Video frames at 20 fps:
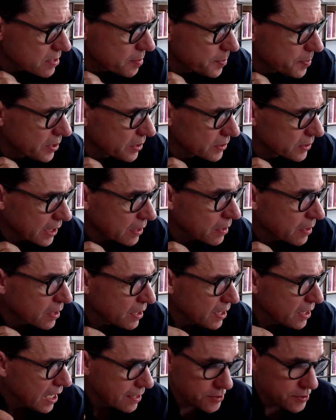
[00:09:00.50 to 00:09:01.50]
the building.
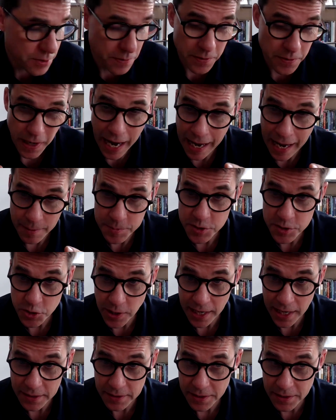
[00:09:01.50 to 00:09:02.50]
So they're
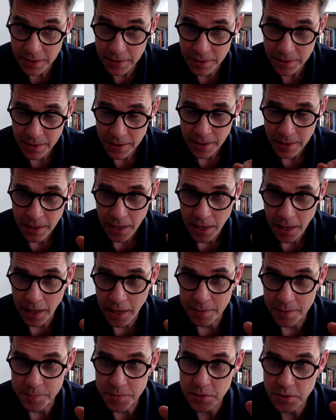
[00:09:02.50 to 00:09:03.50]
abstracted.
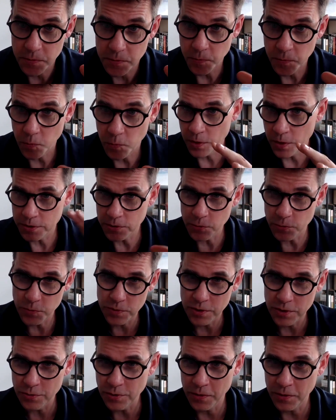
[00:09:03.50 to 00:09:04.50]
So what
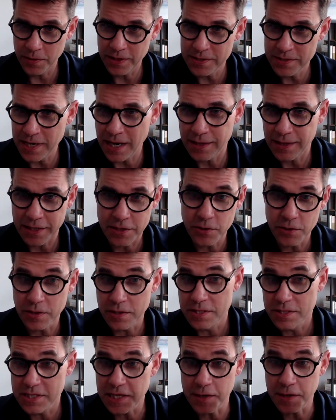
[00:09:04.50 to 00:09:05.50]
you don't, it's not like you can
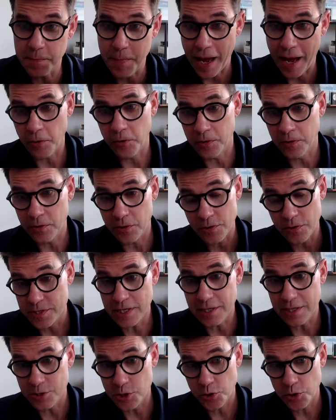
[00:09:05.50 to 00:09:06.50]
see a mountain or
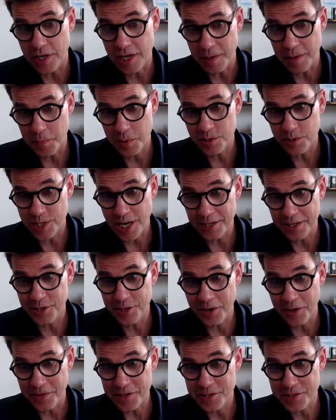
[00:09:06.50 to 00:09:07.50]
see a tree projected
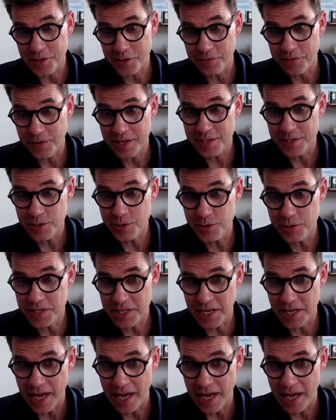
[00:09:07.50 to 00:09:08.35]
on the surface. You see